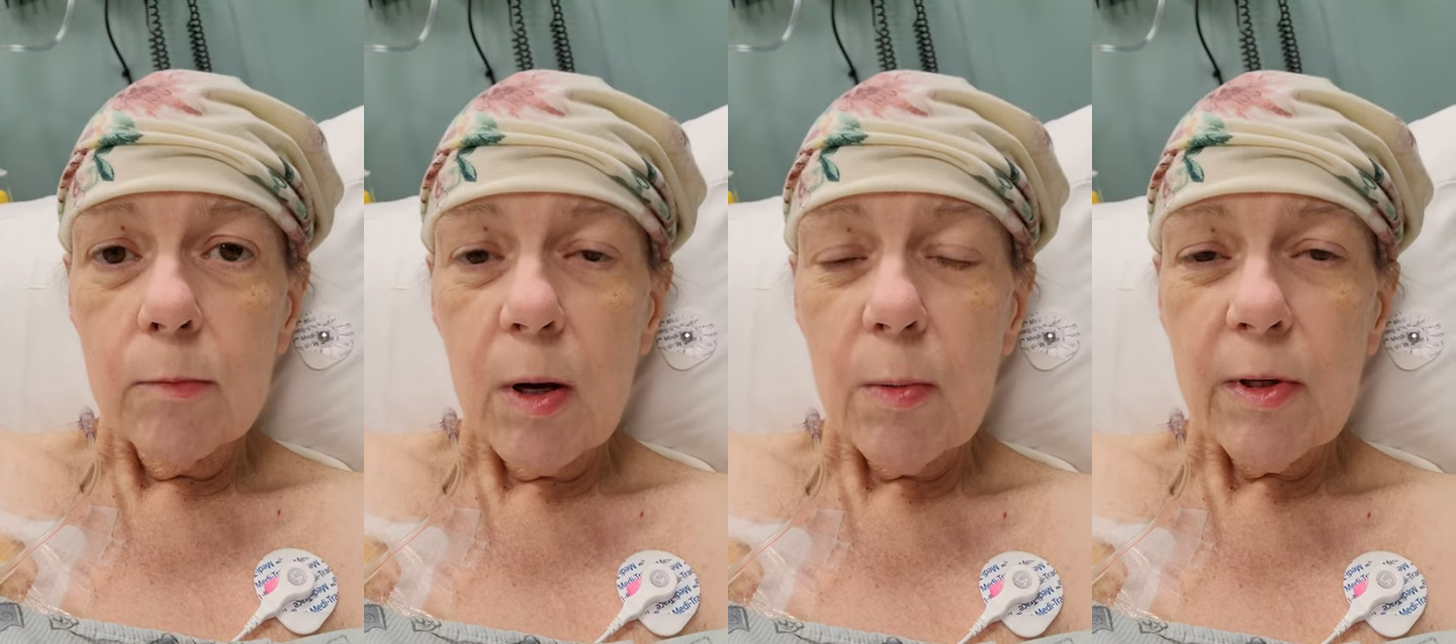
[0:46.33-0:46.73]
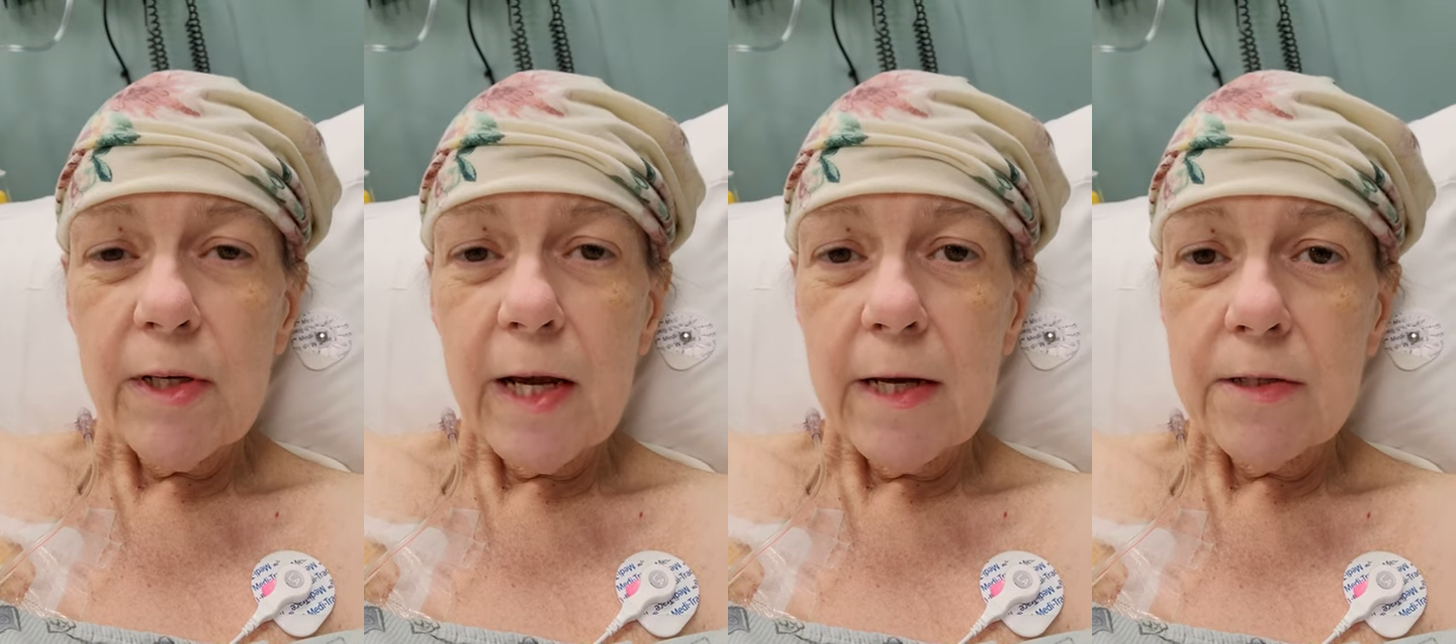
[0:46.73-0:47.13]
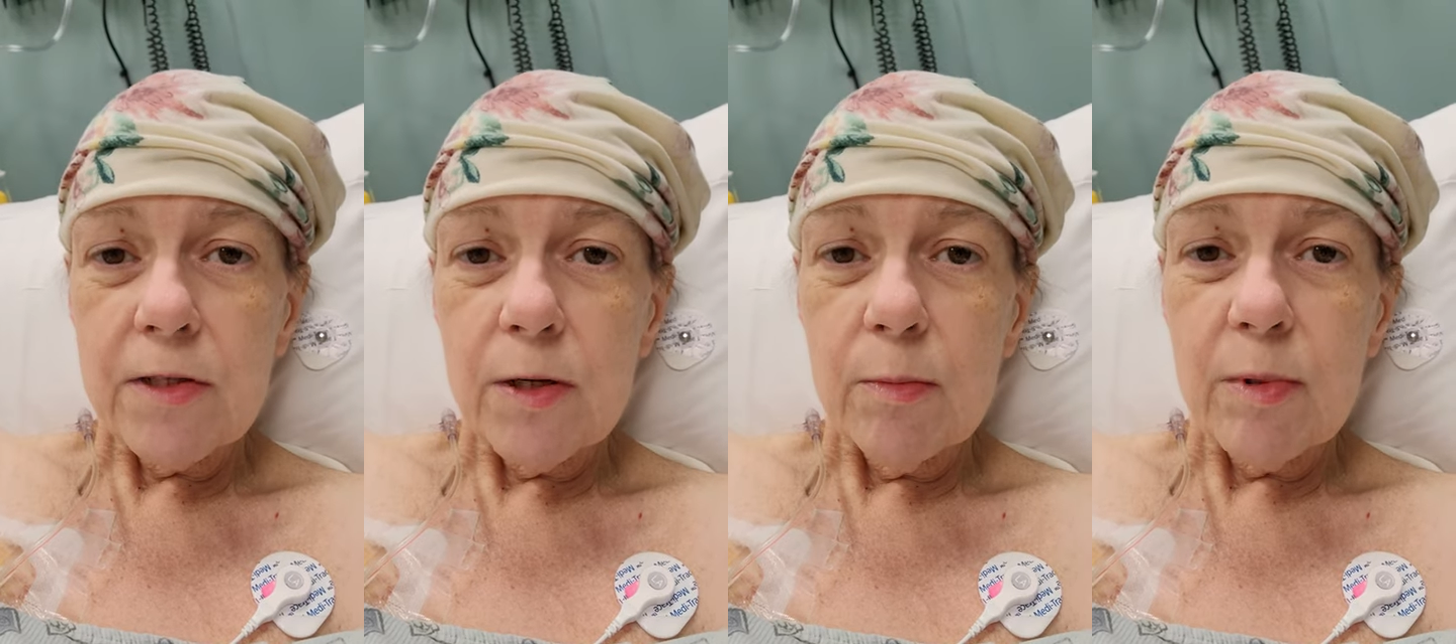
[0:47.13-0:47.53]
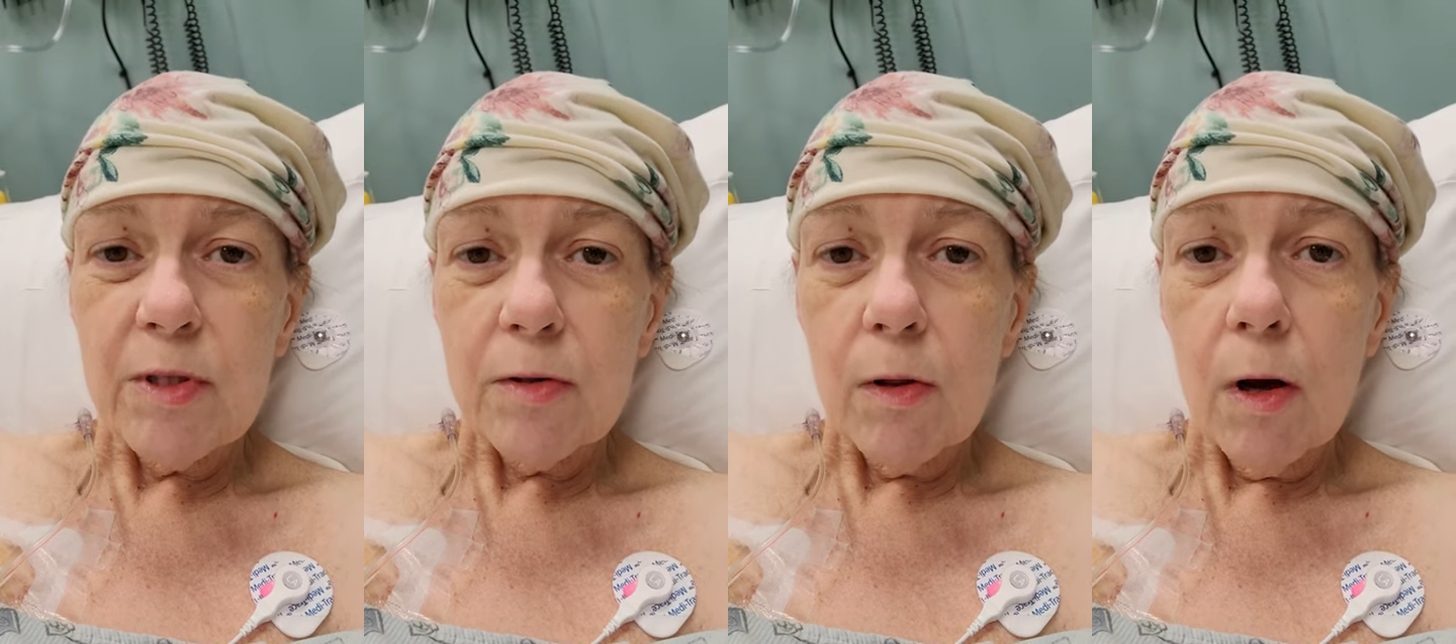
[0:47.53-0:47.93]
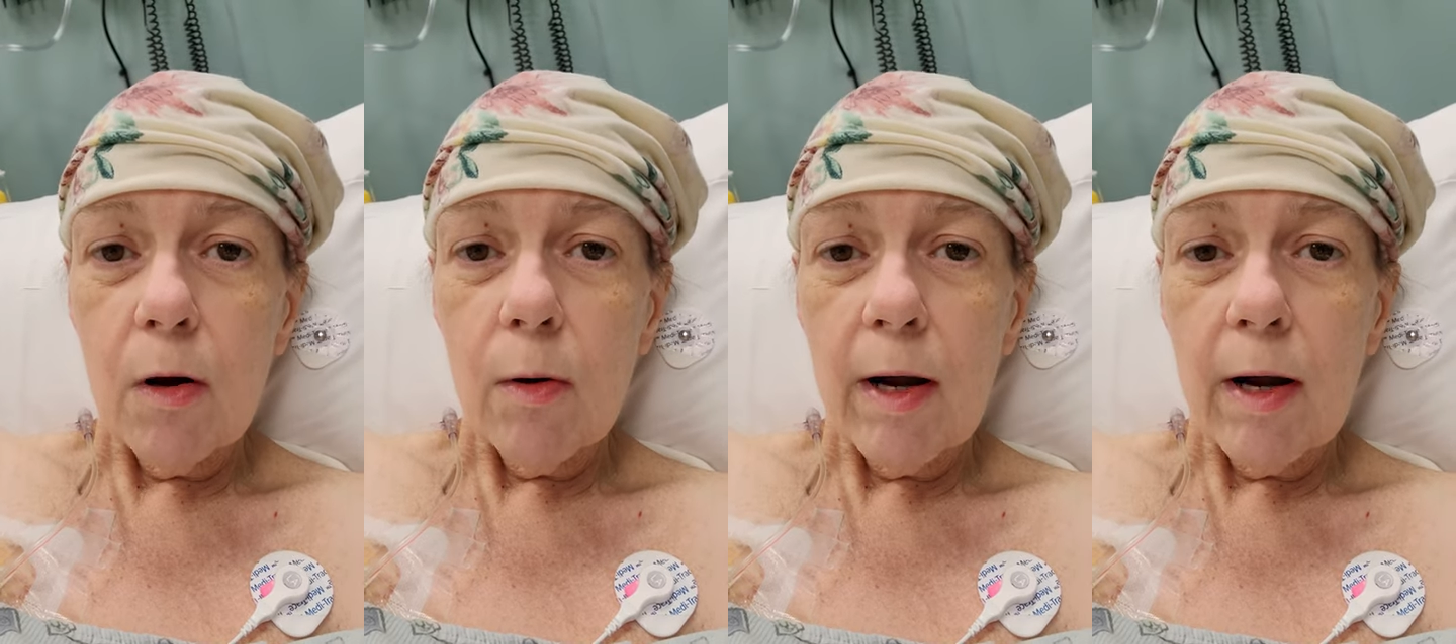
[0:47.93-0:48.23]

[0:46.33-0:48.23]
My potassium is low.